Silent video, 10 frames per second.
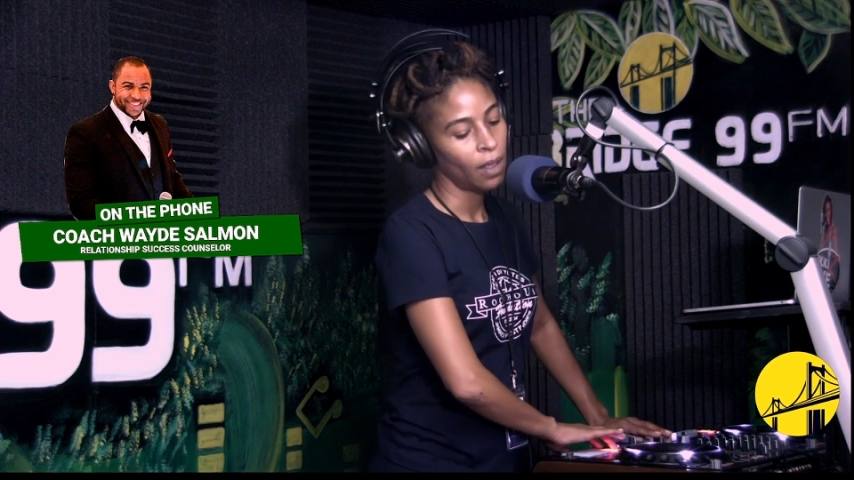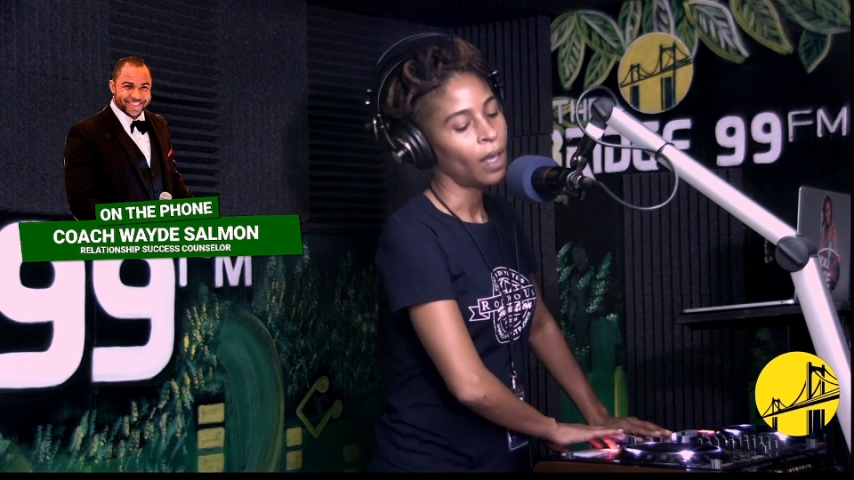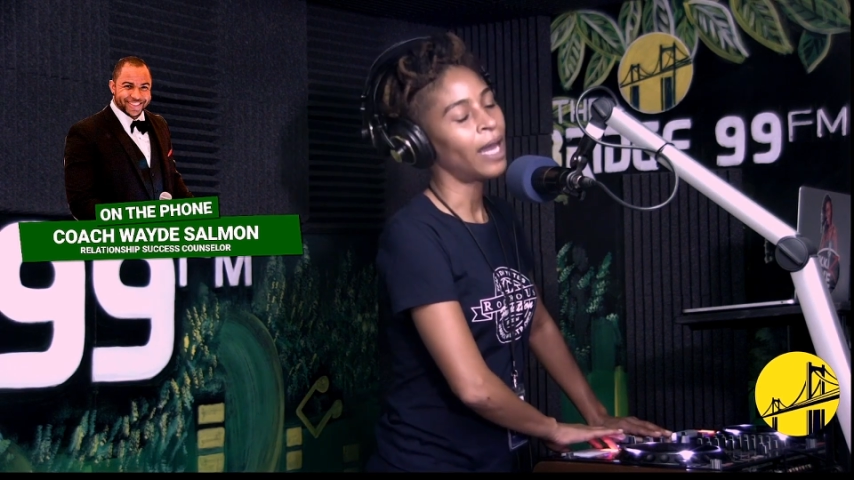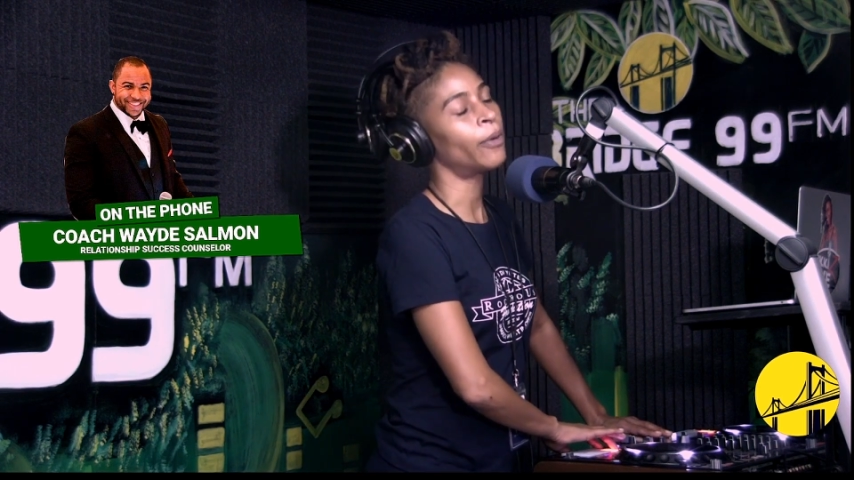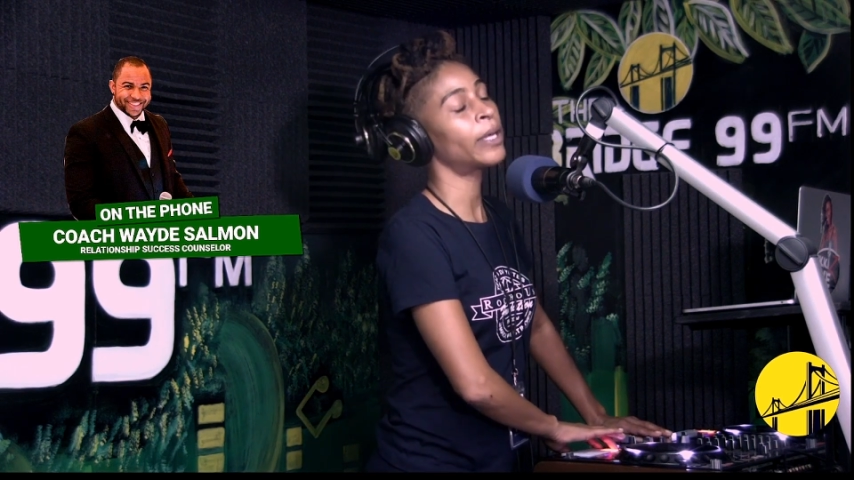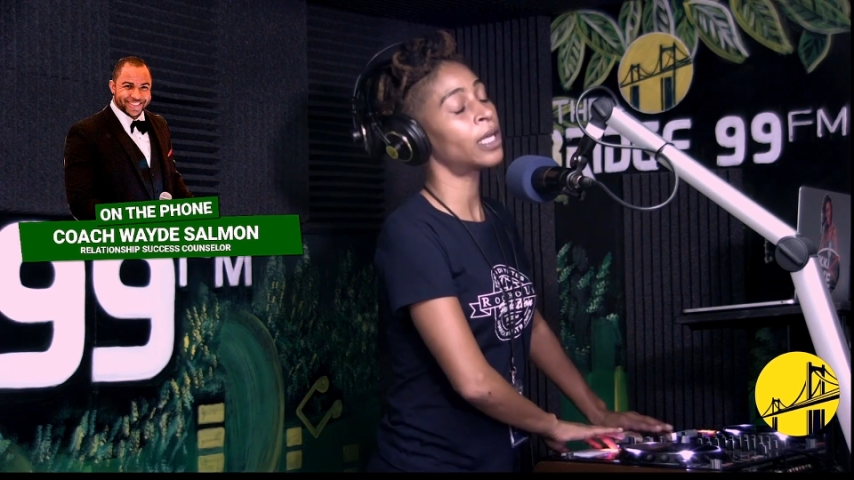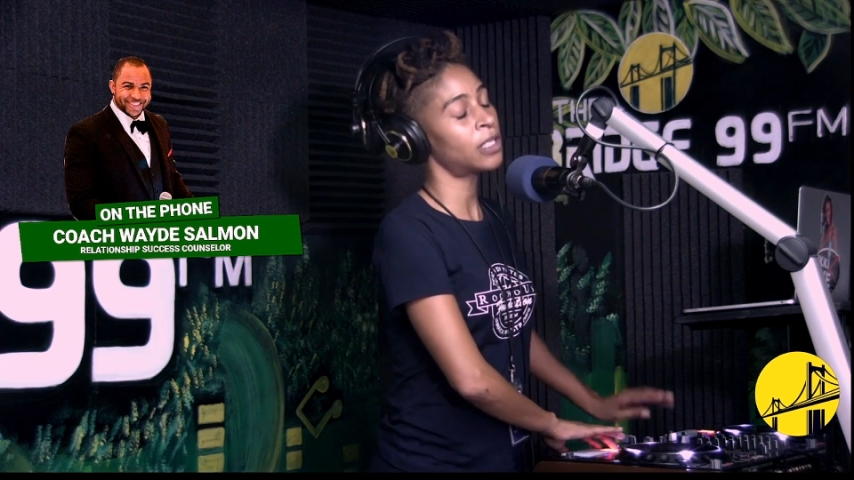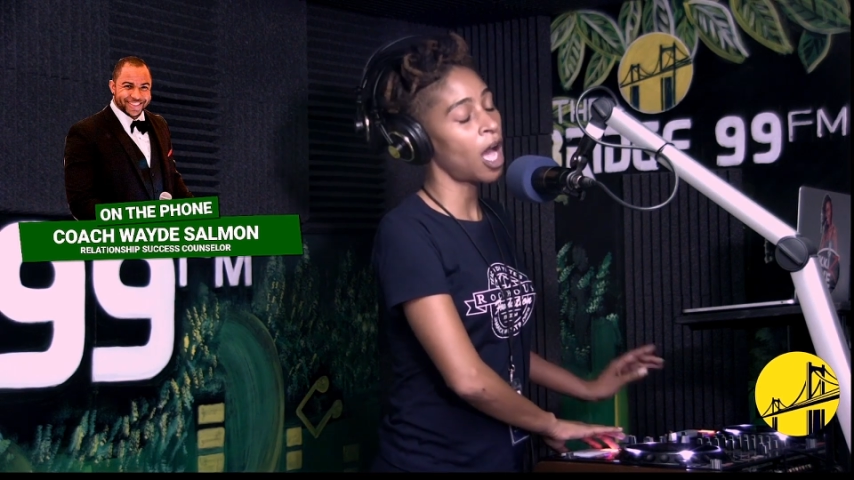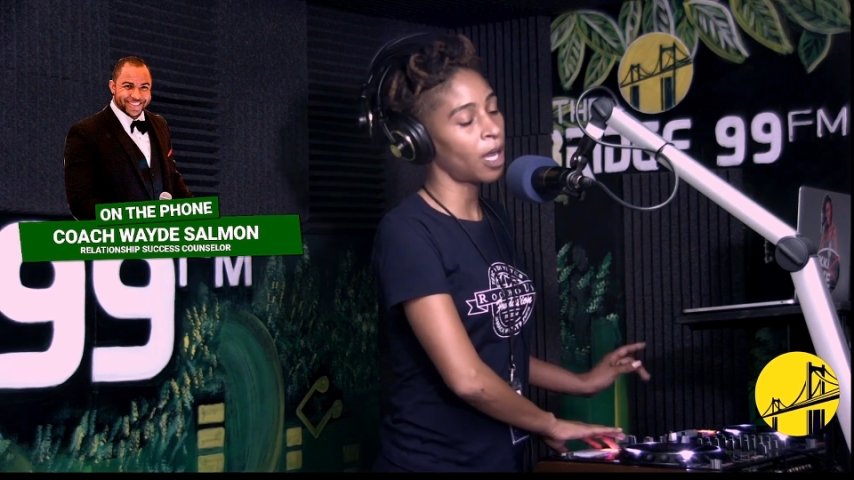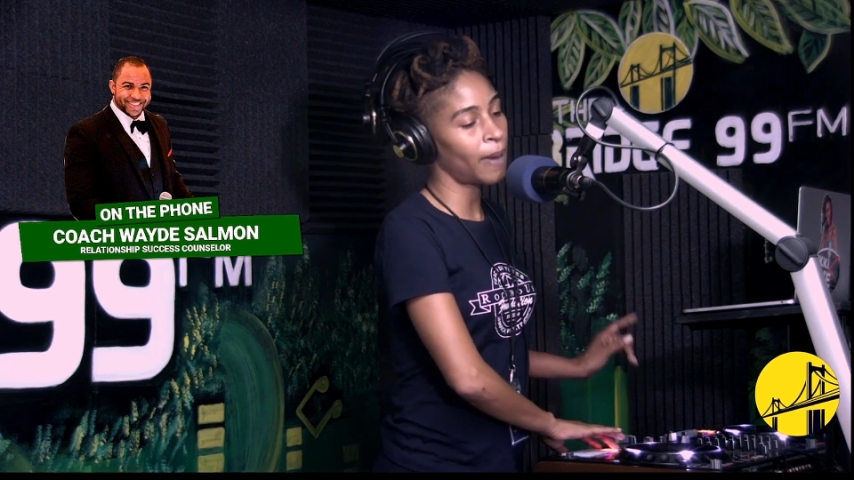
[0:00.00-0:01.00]
And we're going to
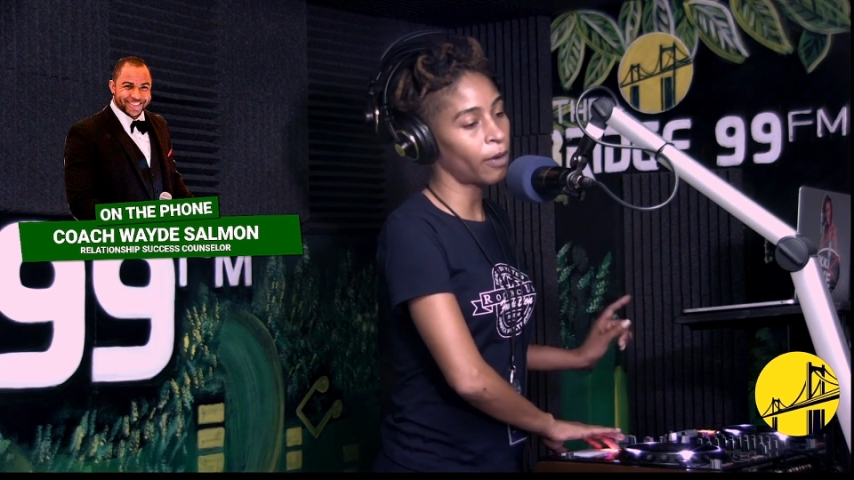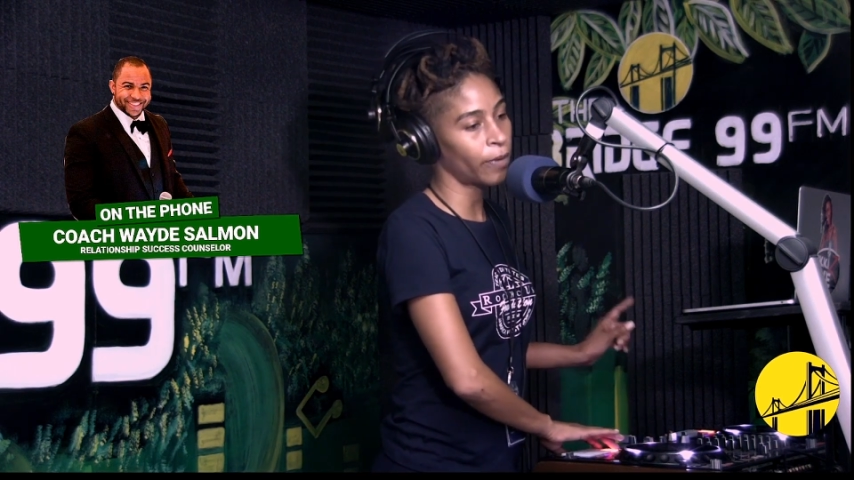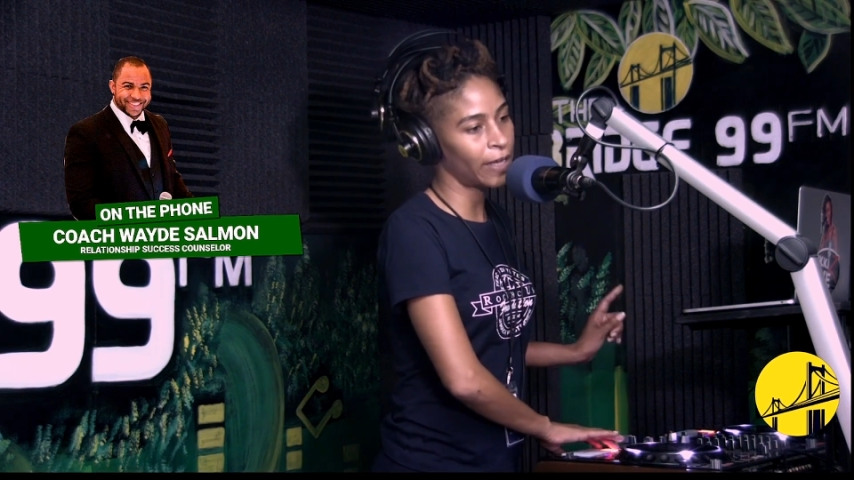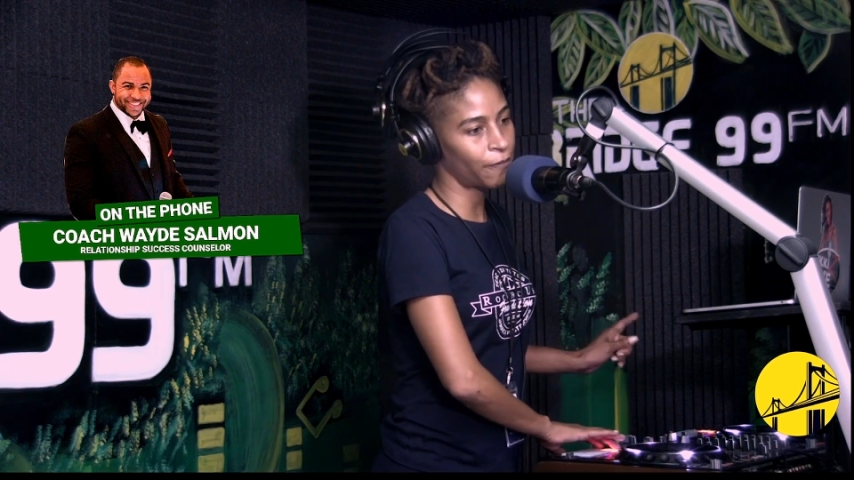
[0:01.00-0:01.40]
talk about red